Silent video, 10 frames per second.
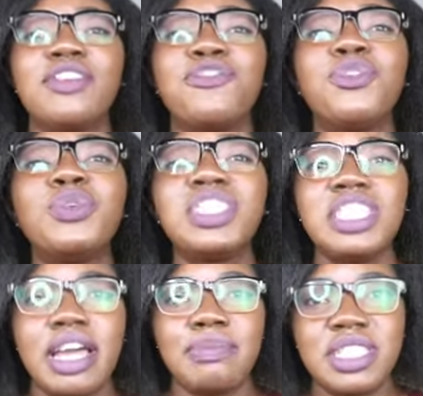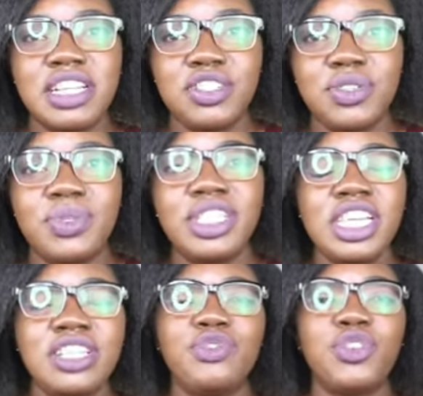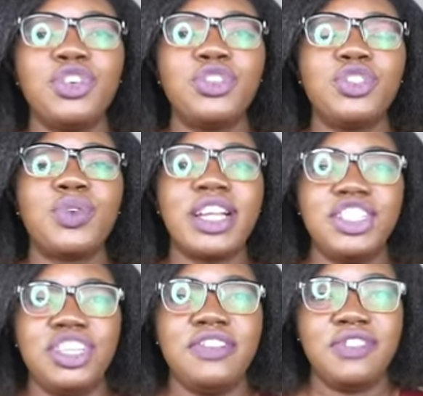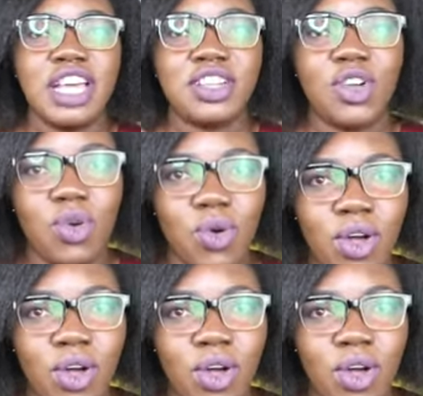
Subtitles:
the food types that you will need for you to achieve that goal?